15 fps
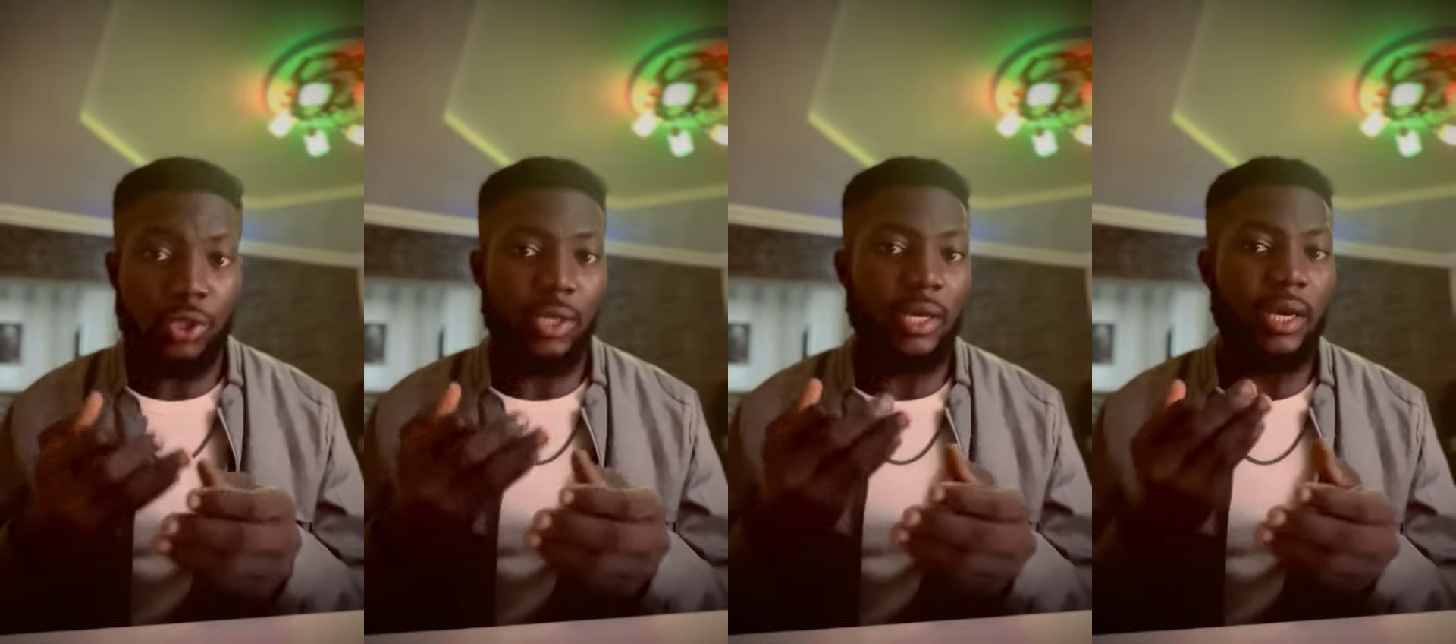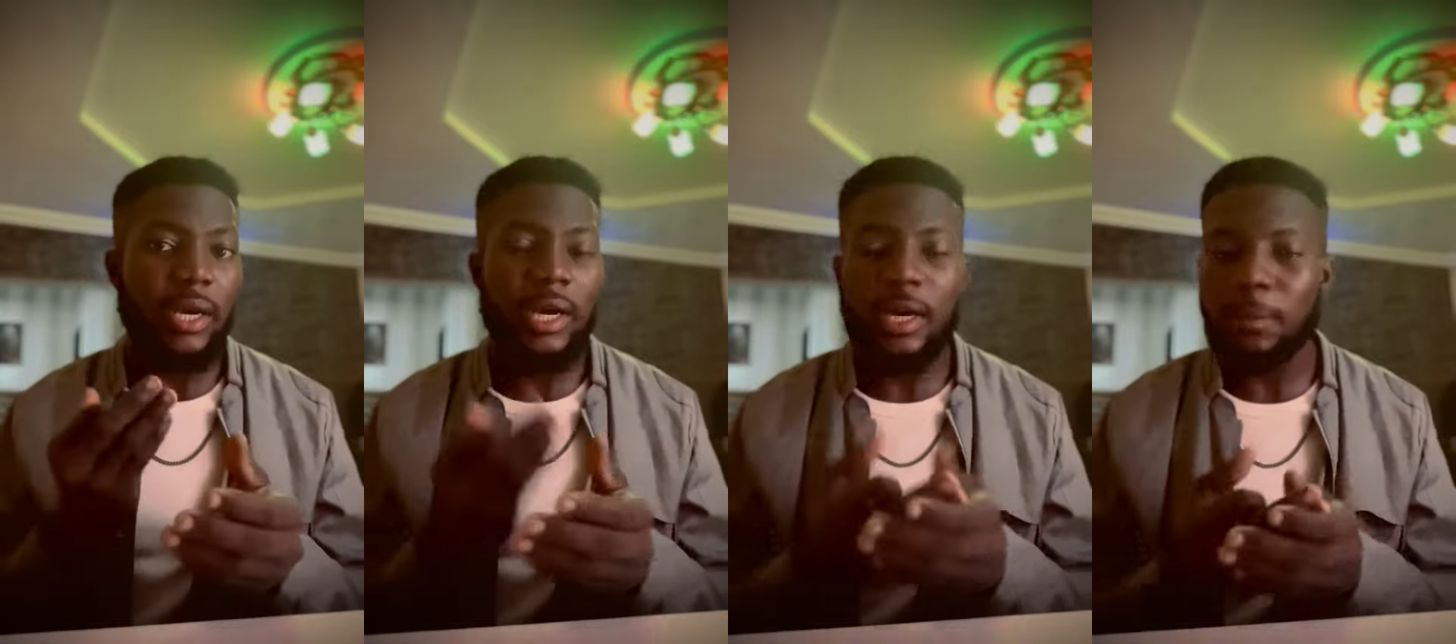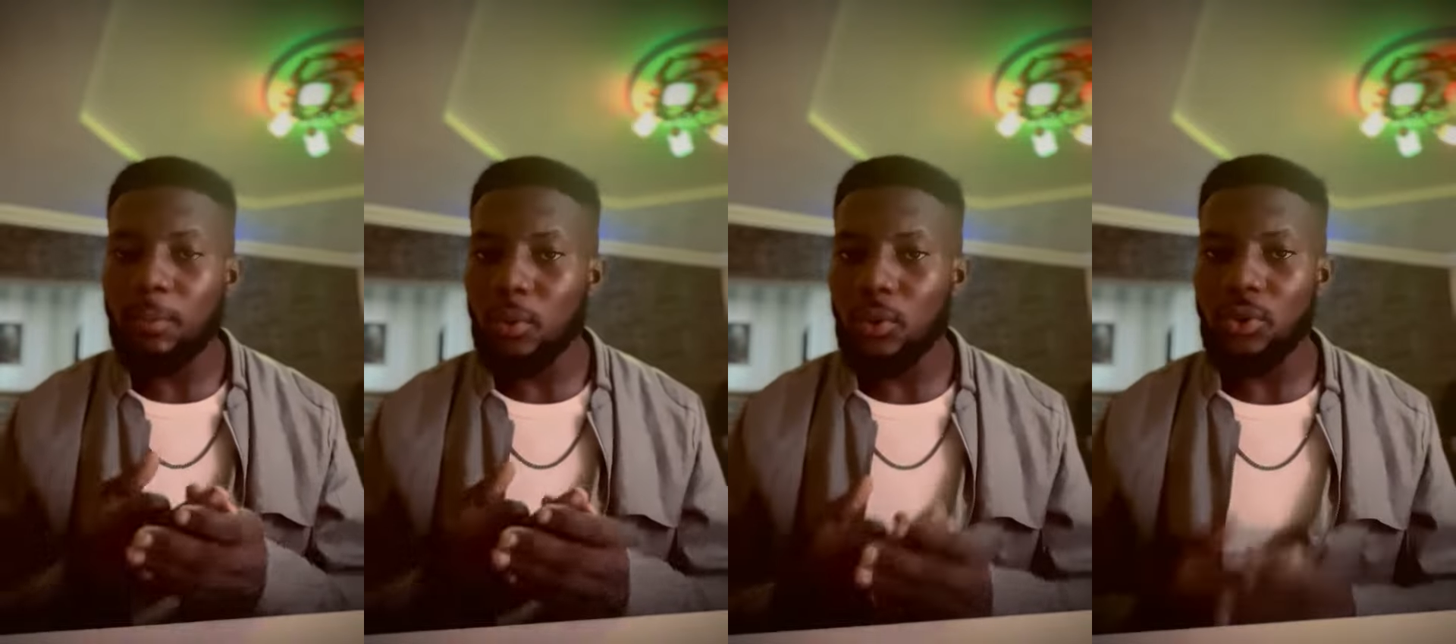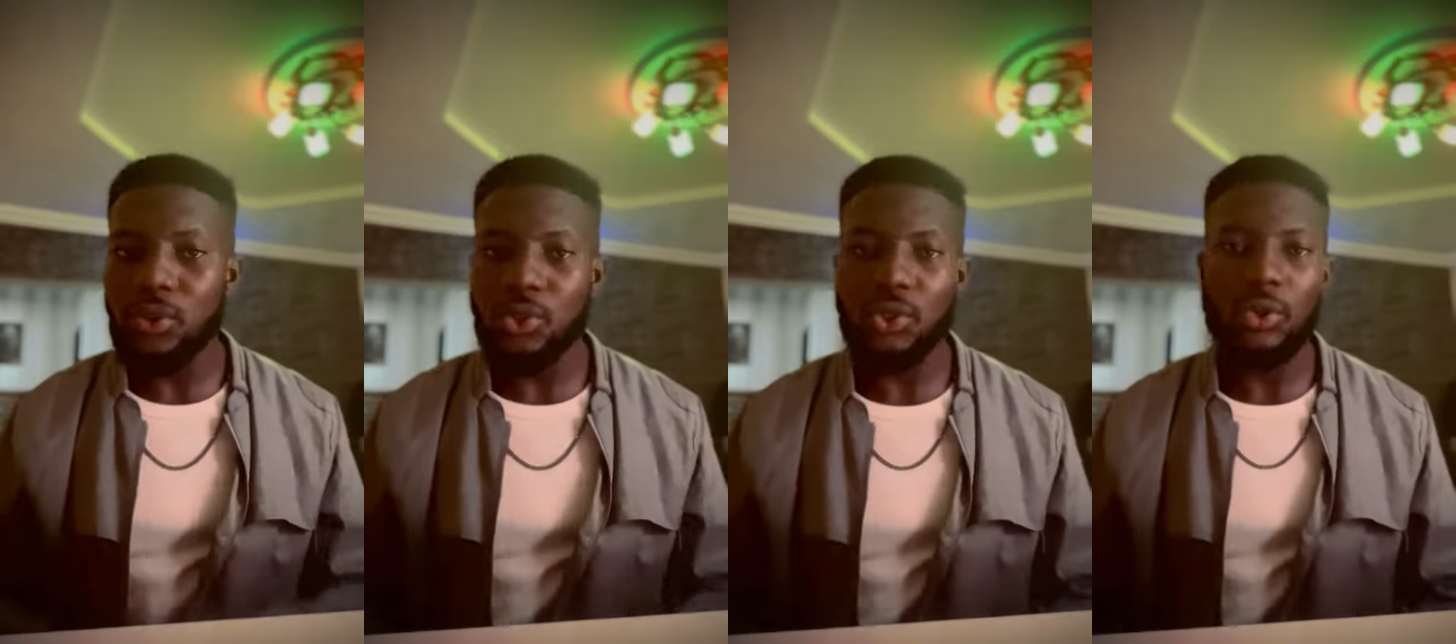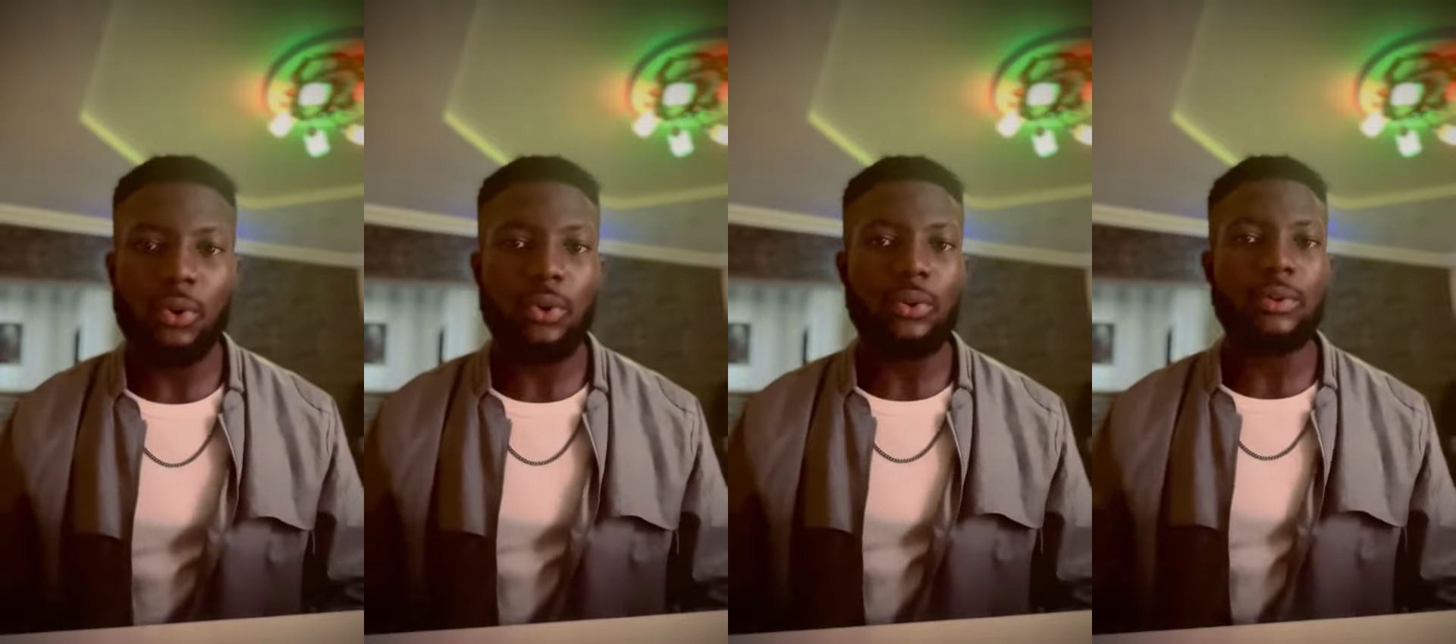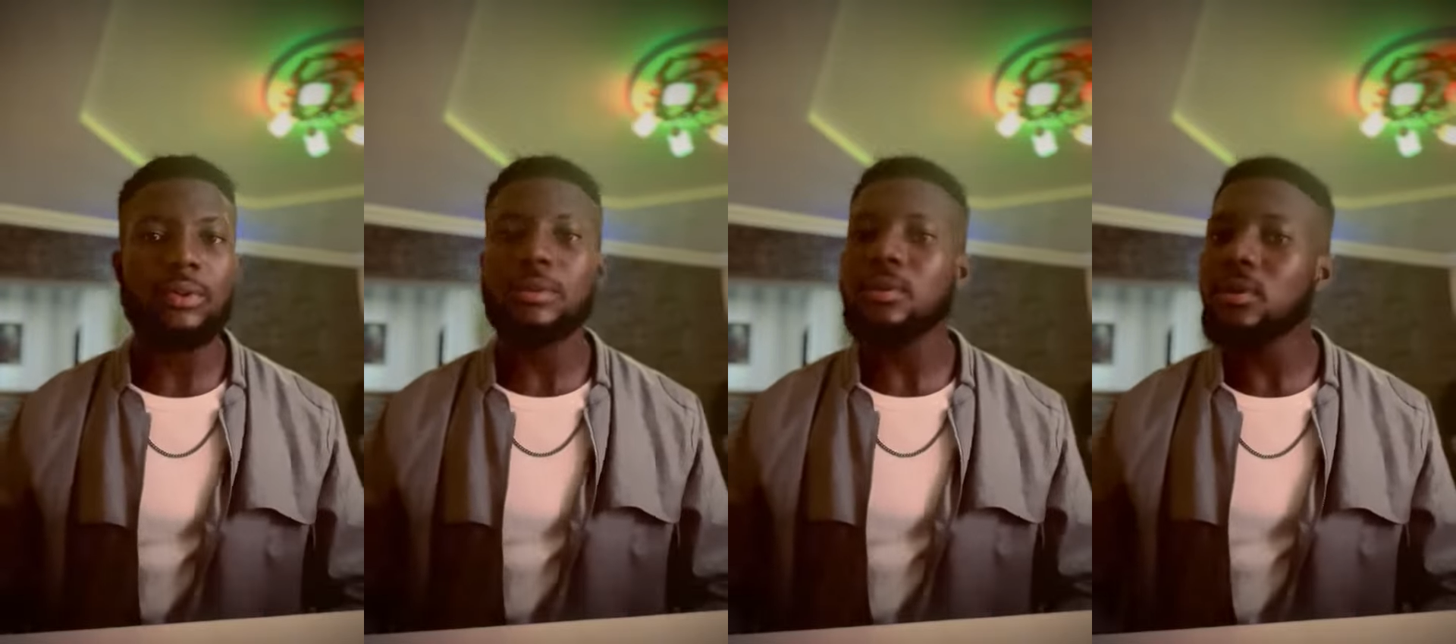the air
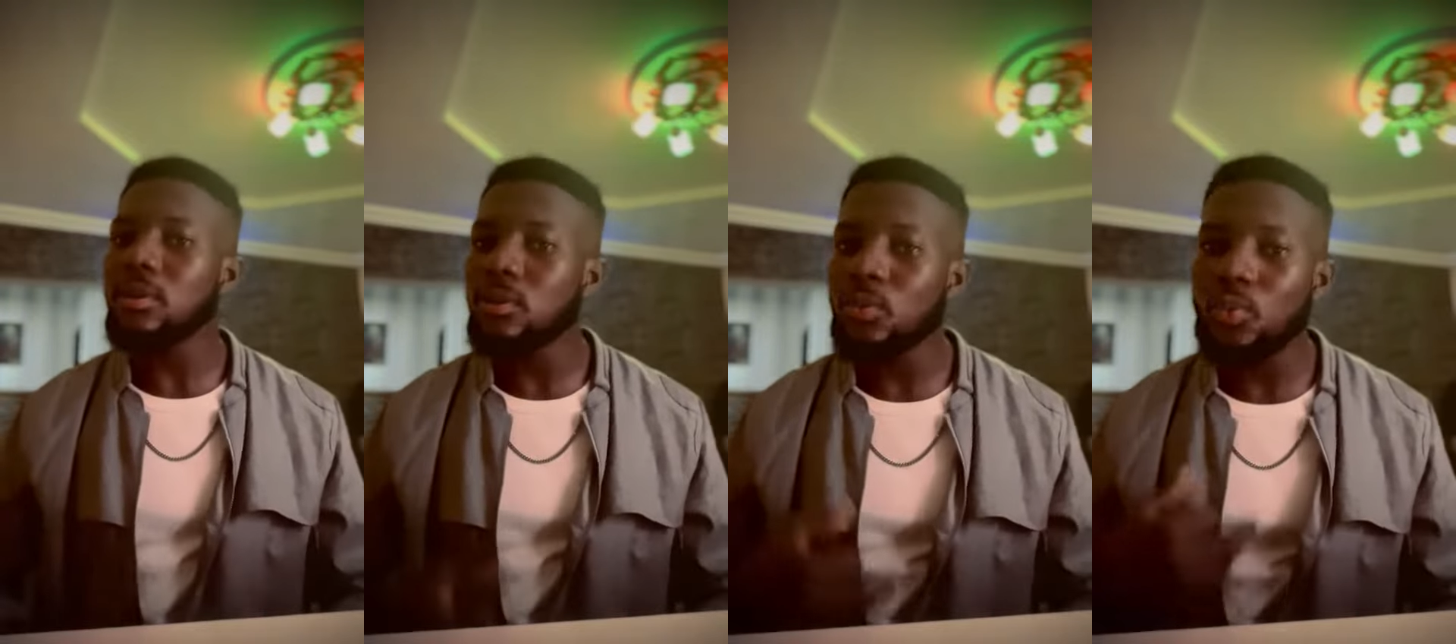pollution,